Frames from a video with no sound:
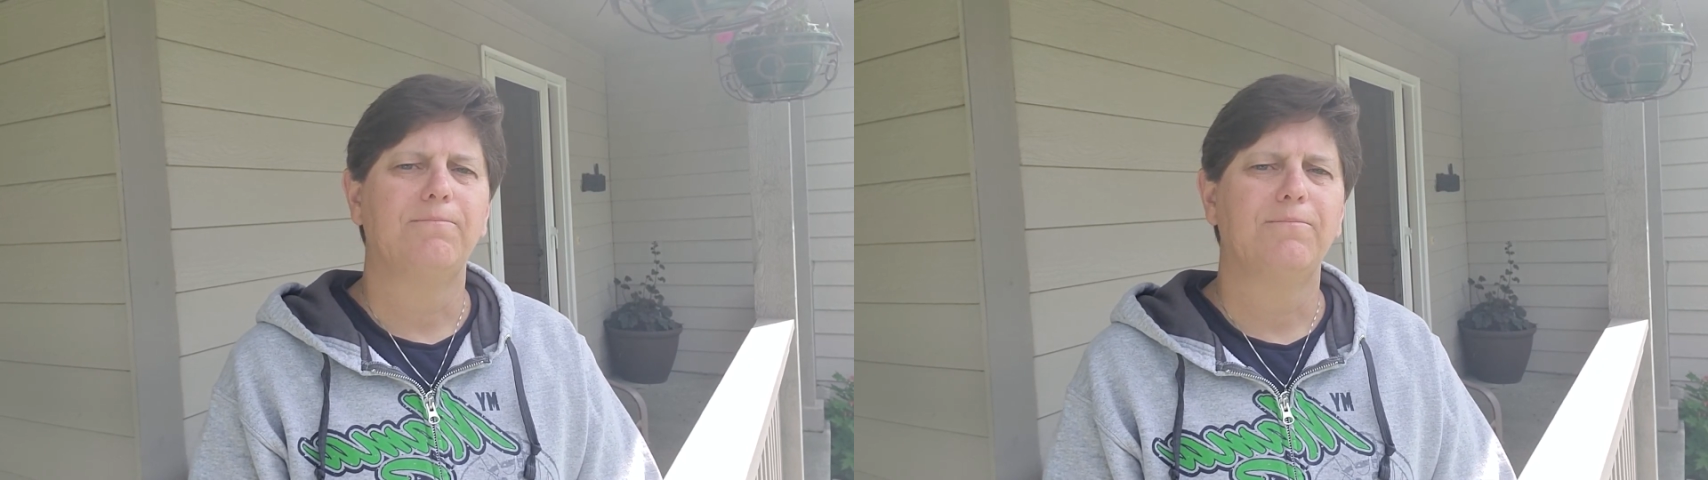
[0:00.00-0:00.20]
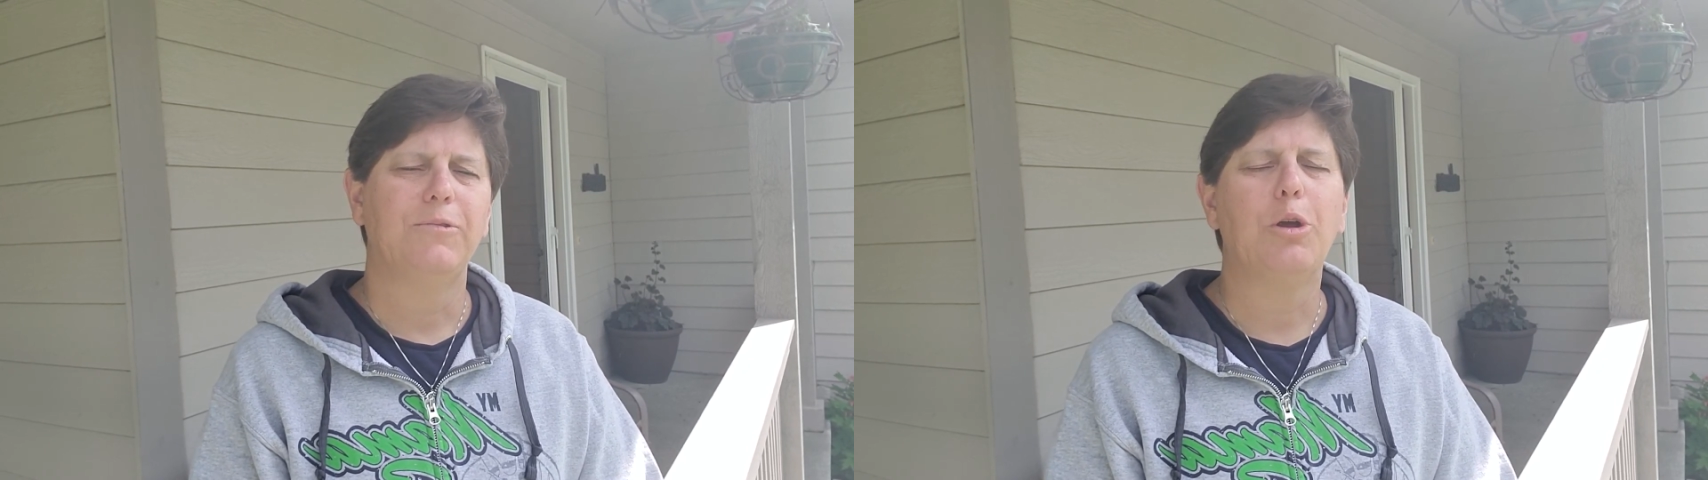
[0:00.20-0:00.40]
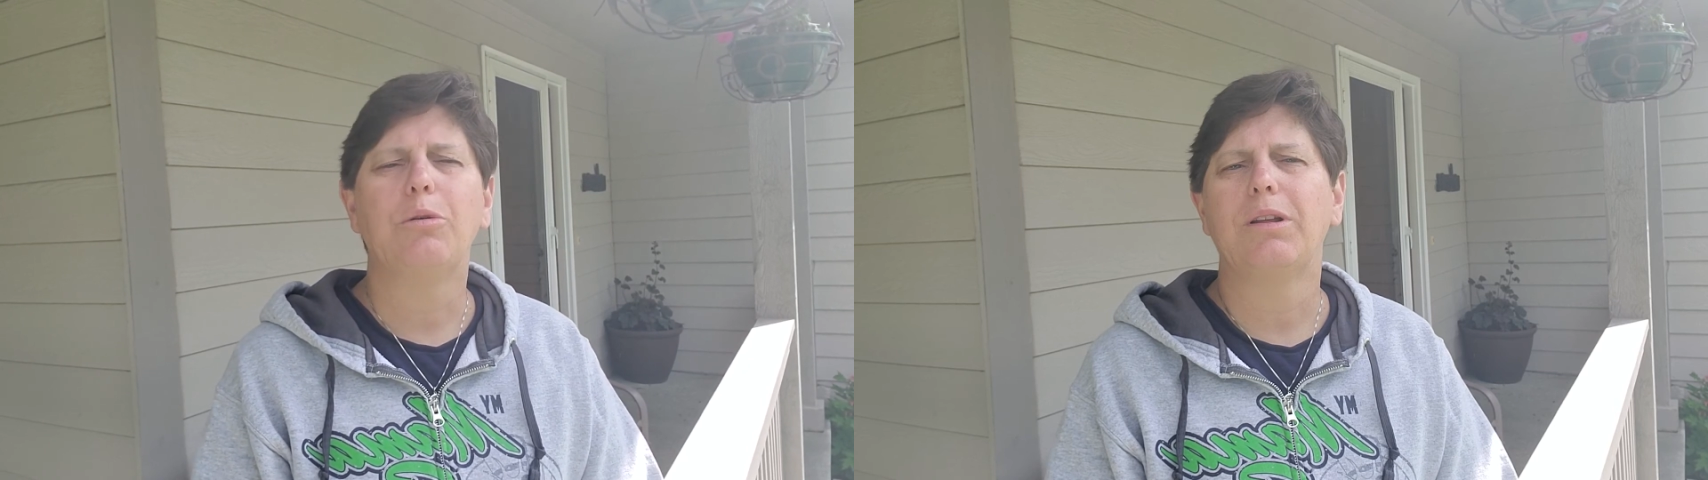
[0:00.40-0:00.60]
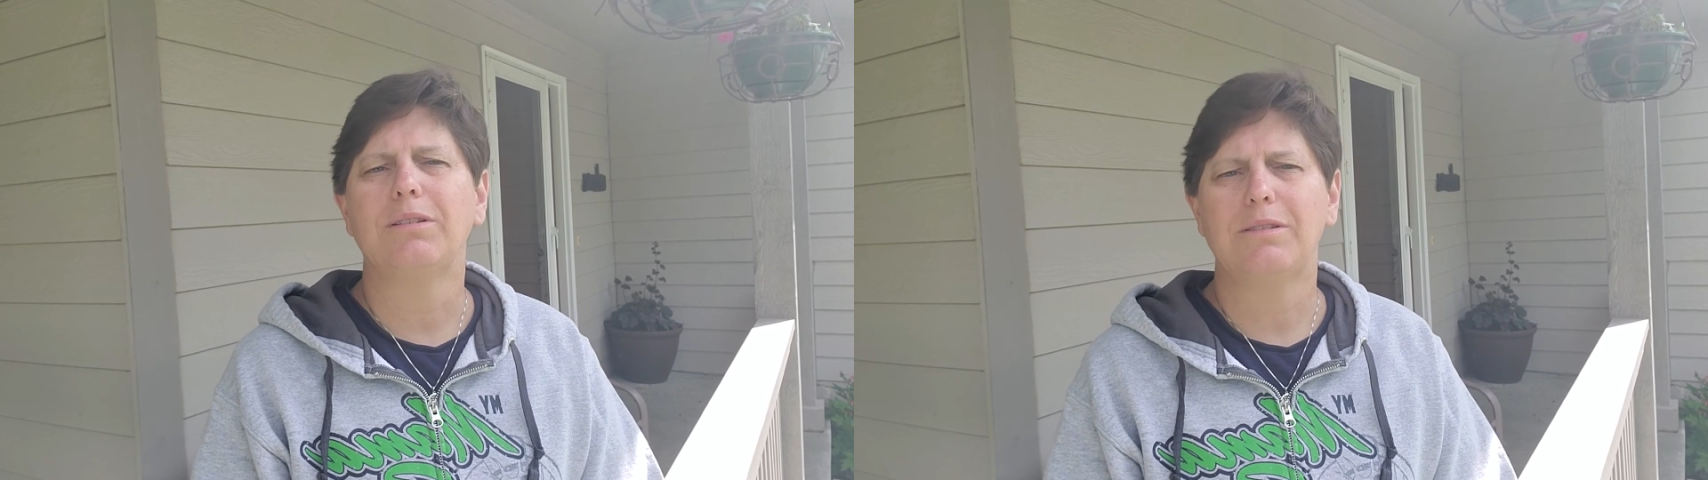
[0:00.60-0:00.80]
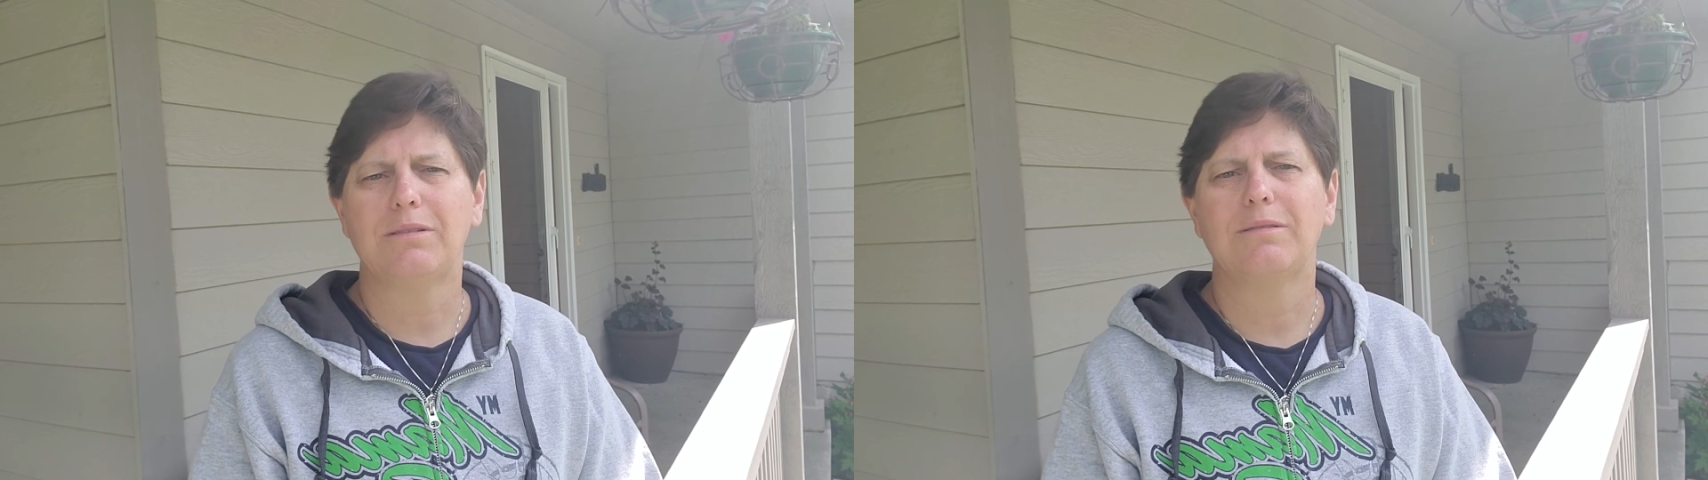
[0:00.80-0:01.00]

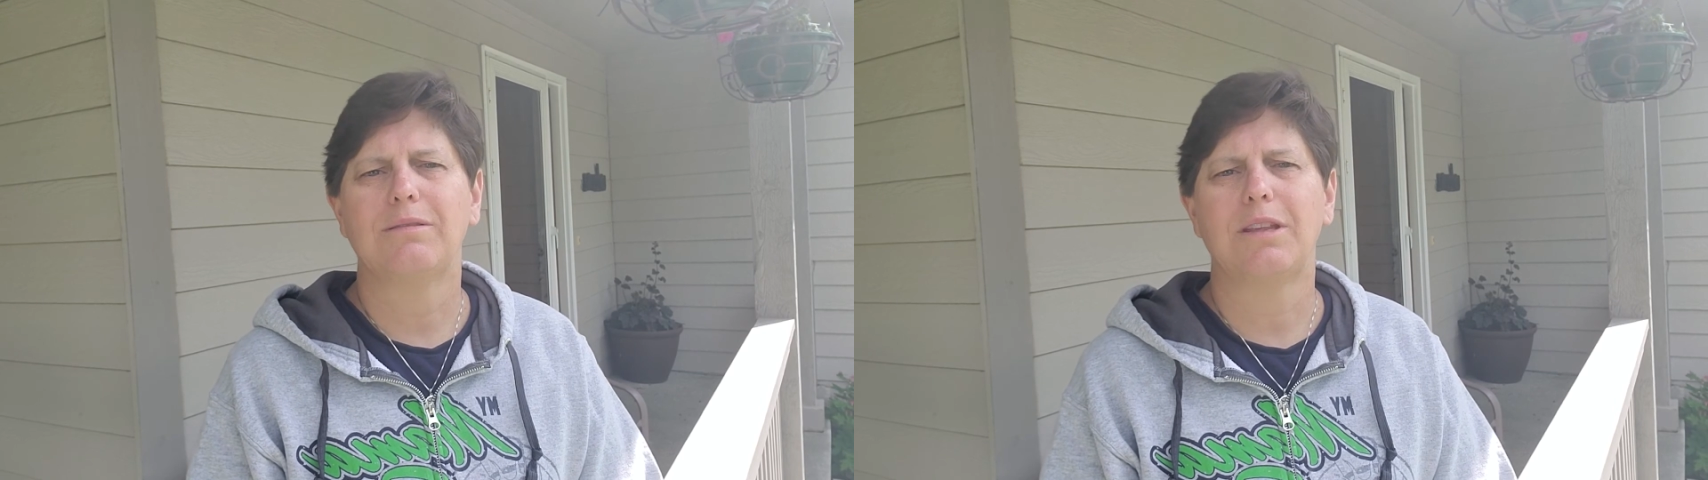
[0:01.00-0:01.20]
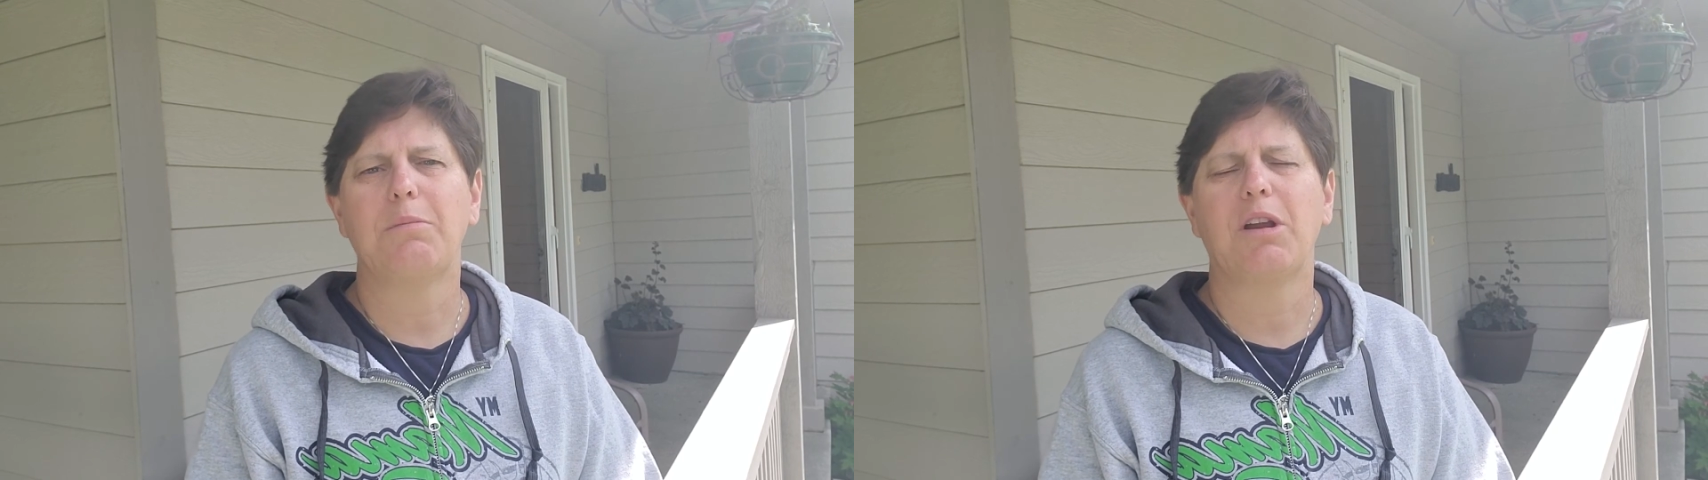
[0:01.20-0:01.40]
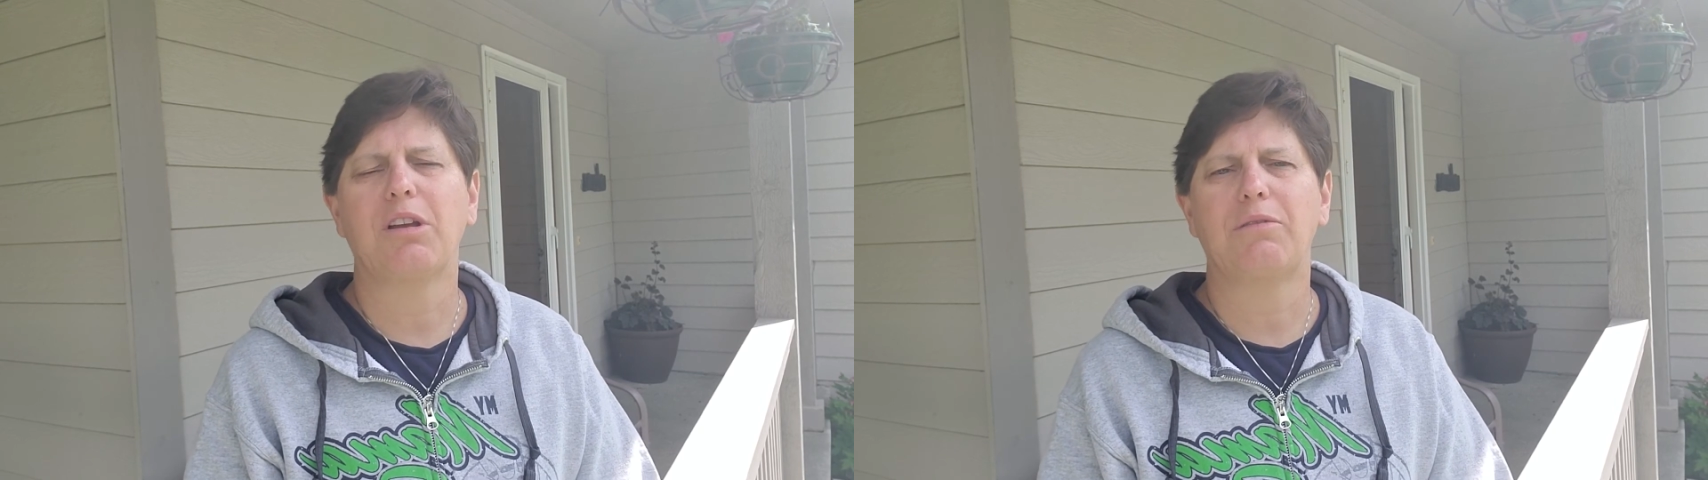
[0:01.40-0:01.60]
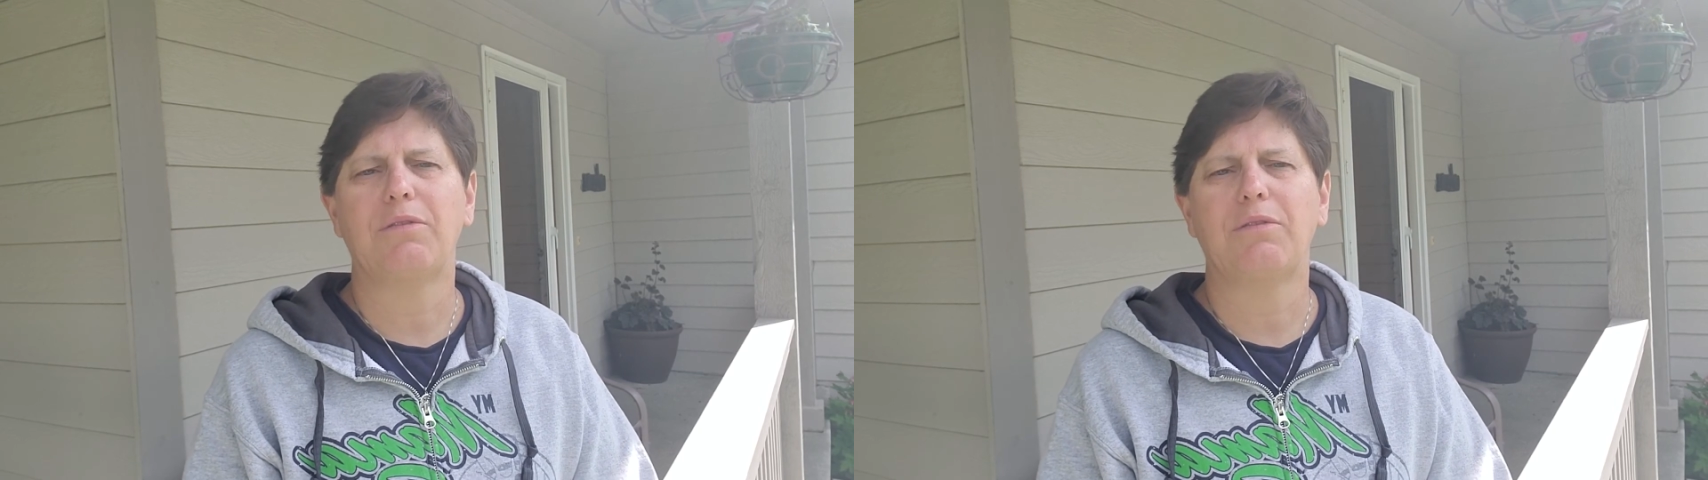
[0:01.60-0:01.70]
notice the American